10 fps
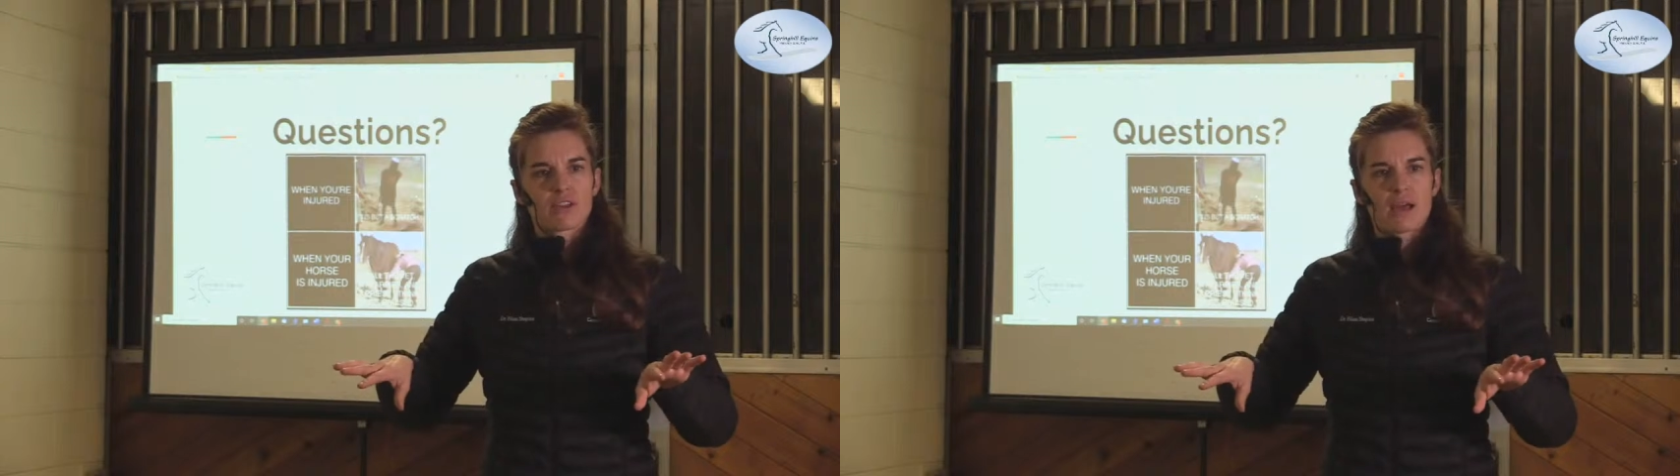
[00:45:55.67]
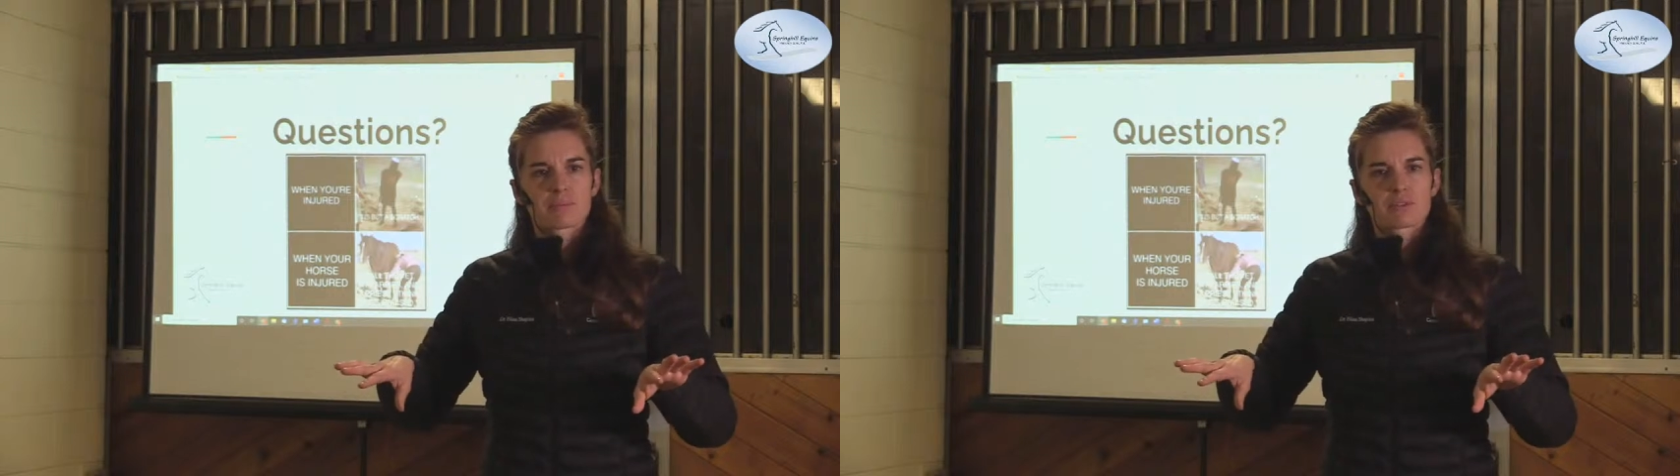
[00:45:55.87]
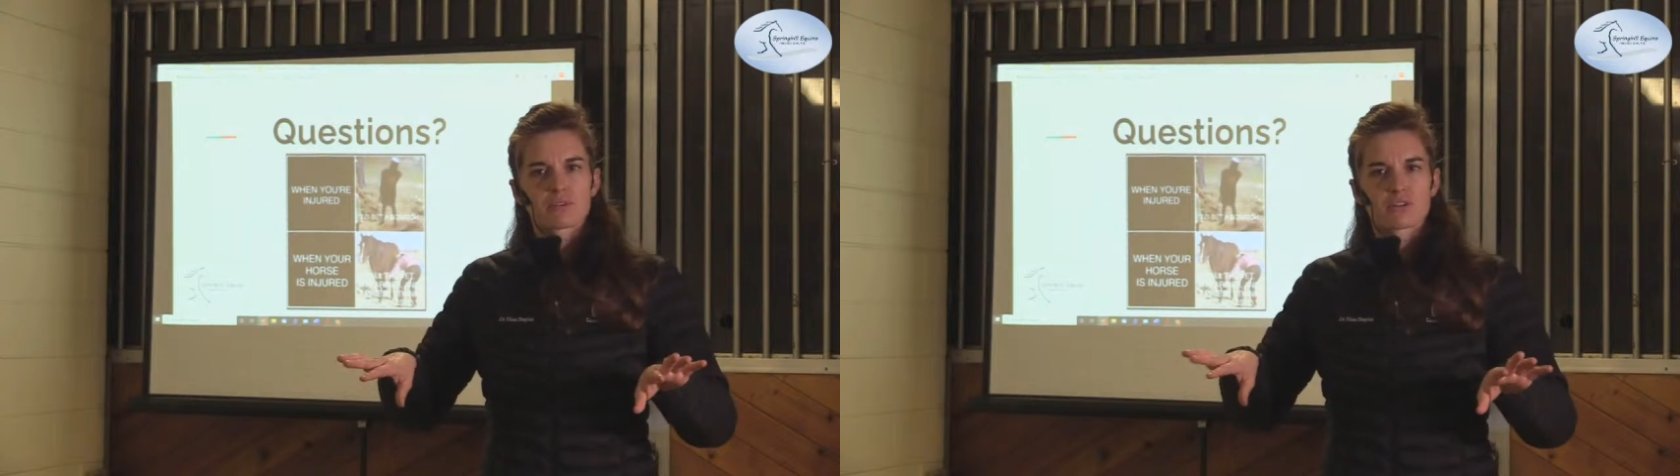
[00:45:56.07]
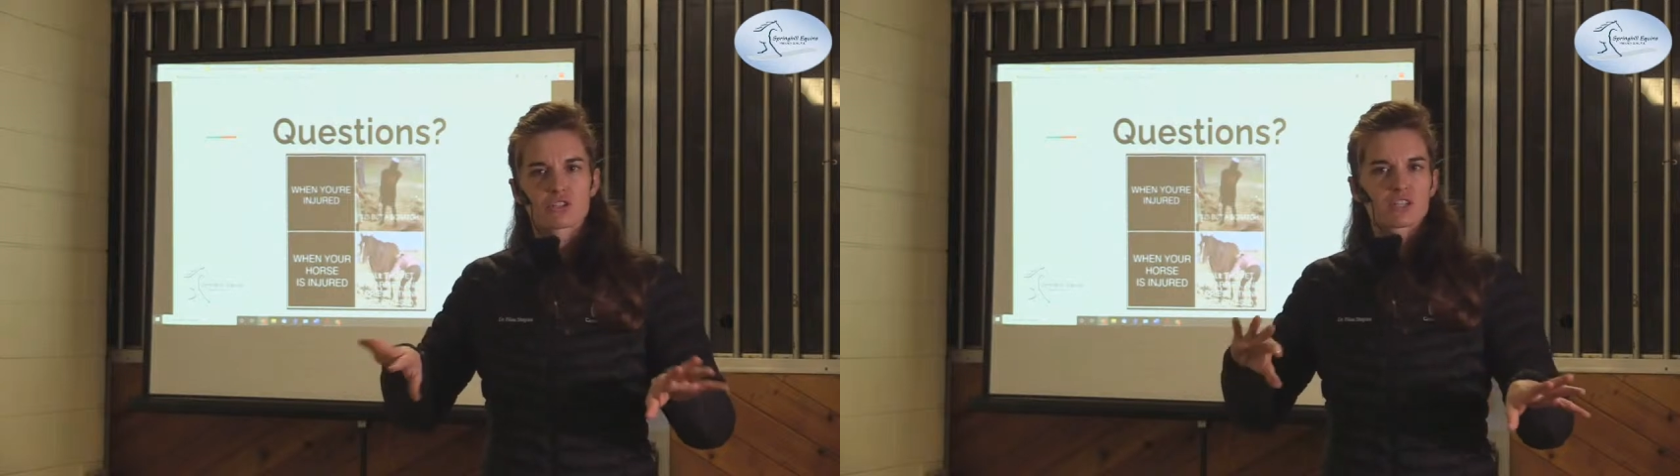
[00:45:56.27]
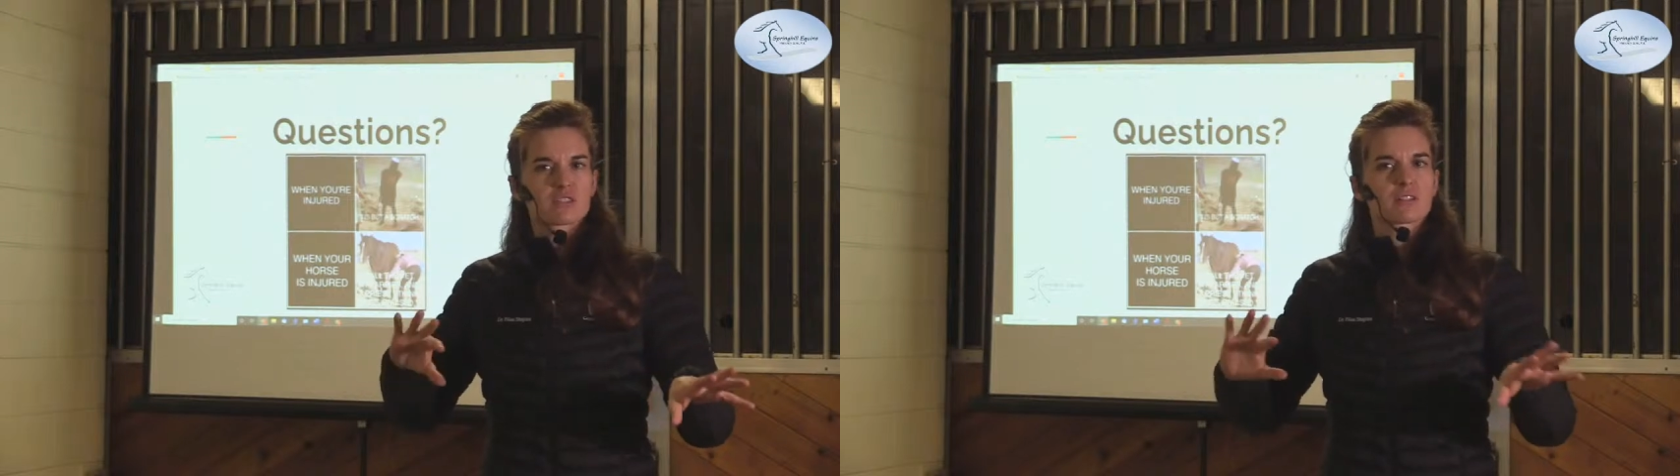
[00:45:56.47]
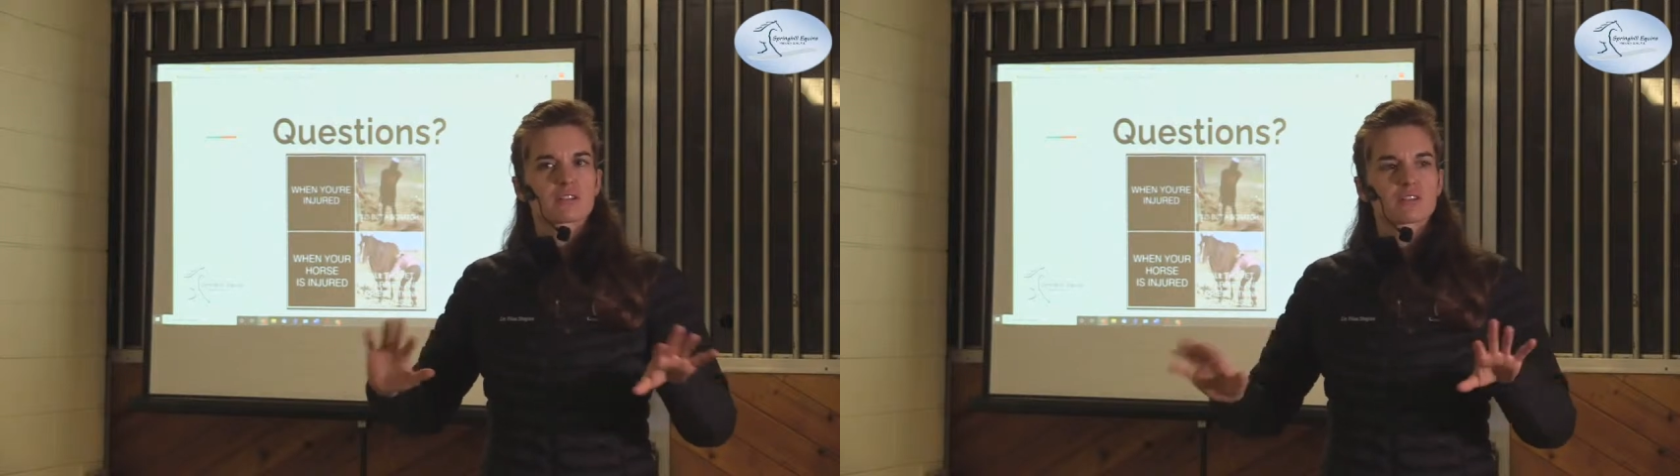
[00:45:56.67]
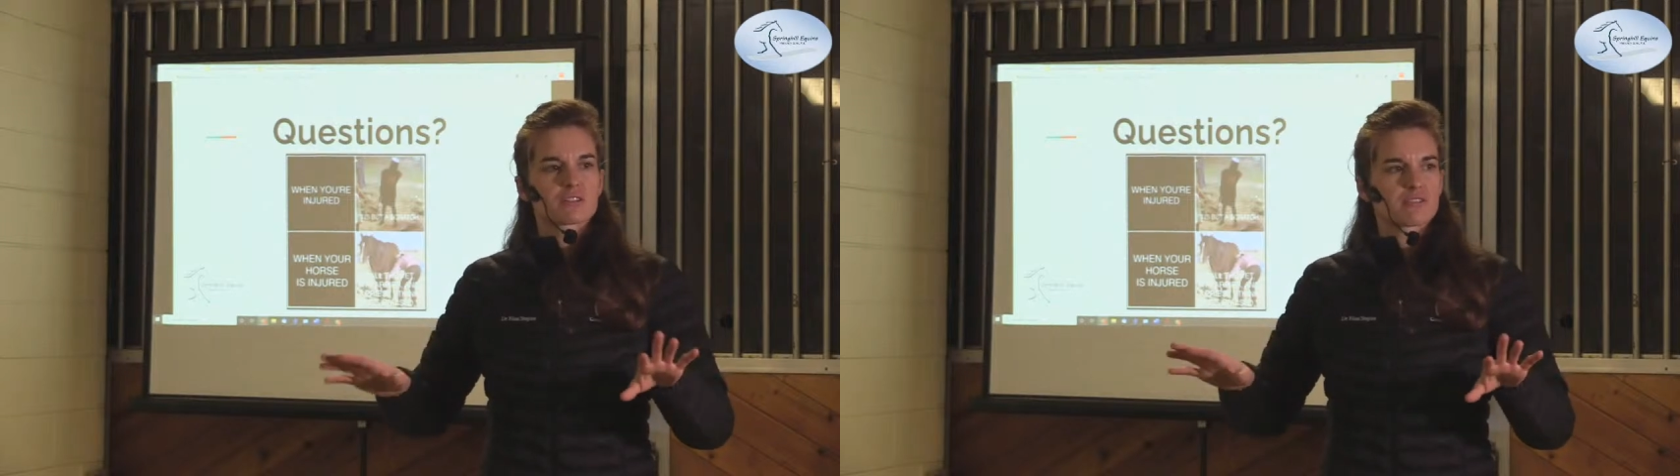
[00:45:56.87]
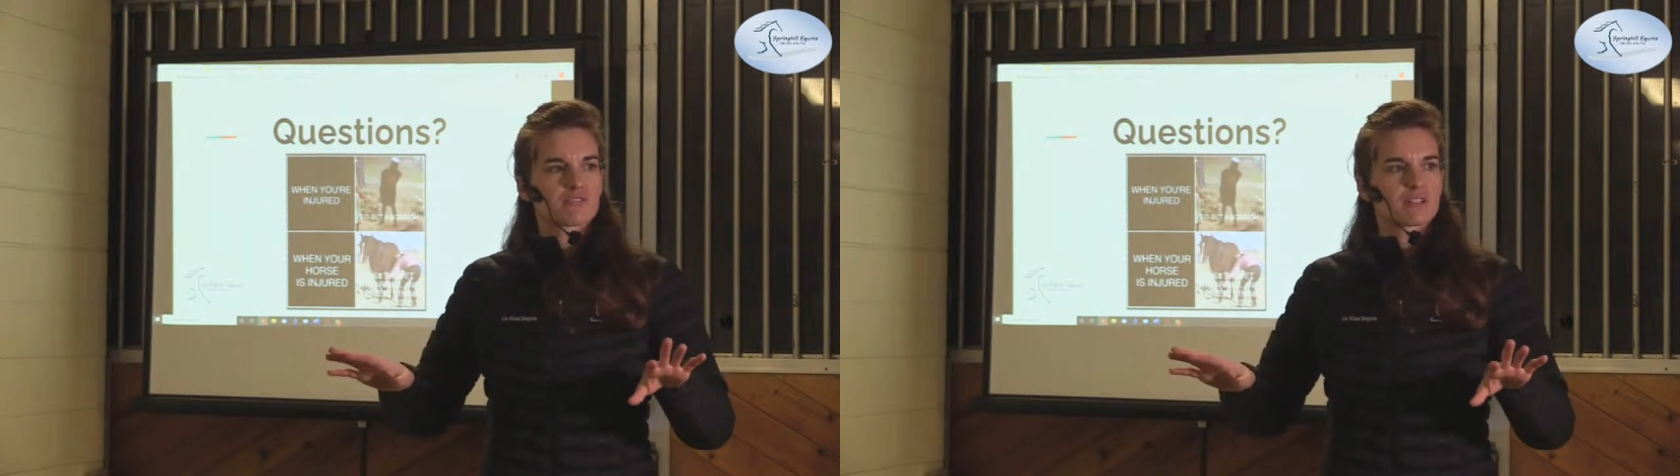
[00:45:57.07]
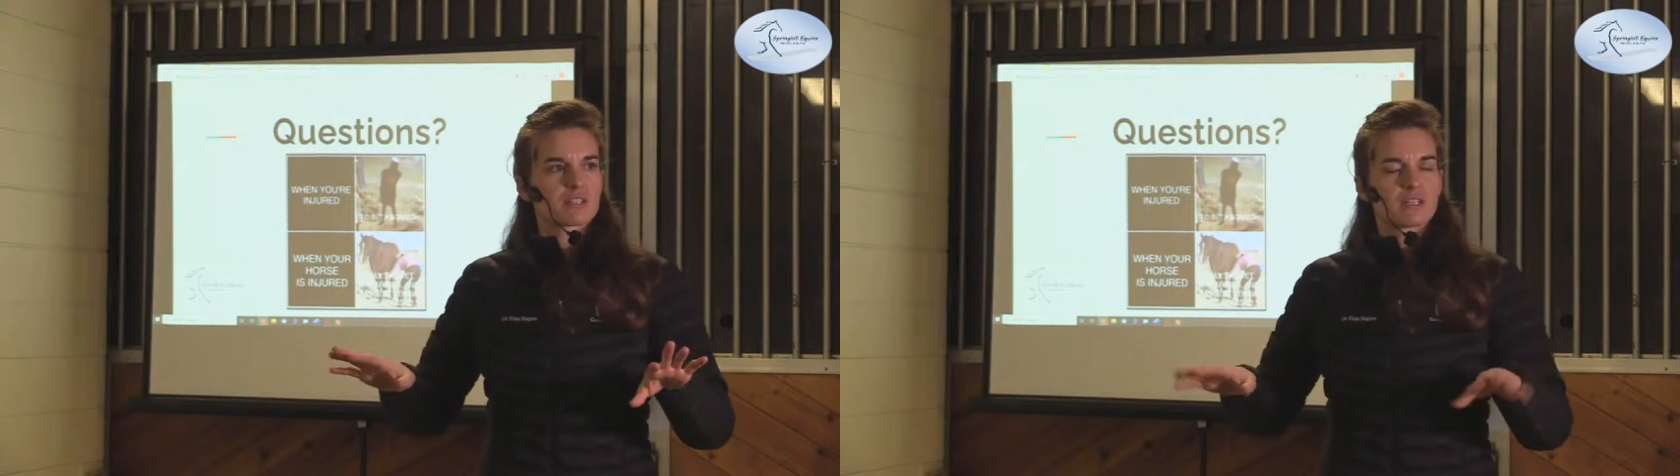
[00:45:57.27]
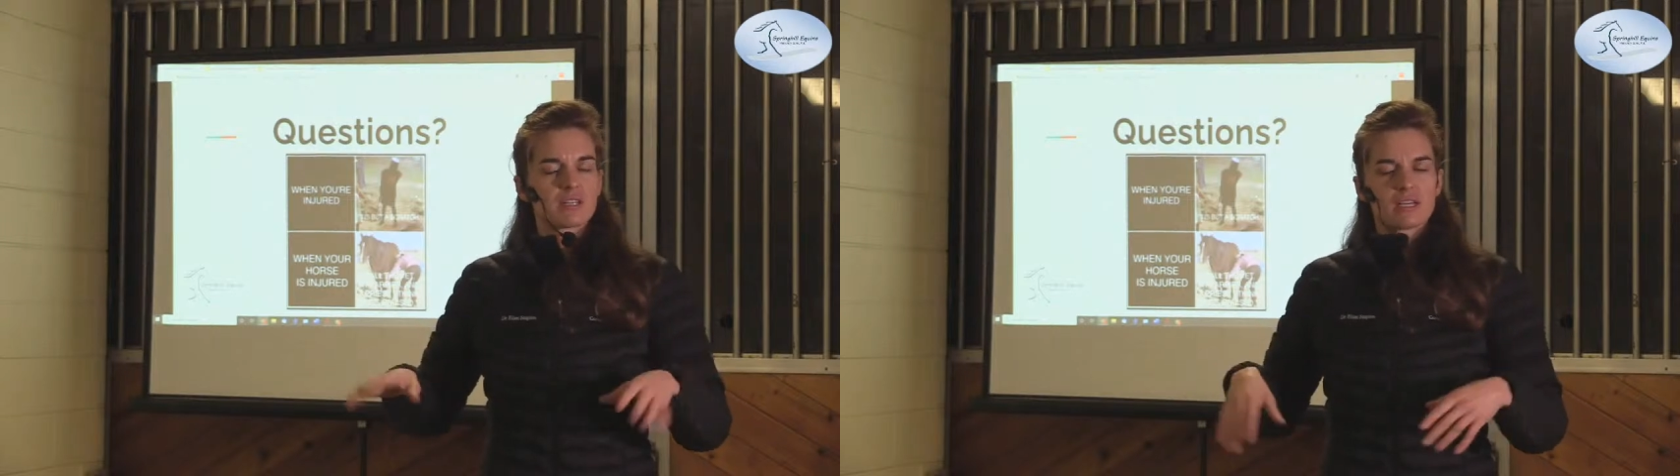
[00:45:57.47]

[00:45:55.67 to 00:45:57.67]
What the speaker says: capsule are just a little different.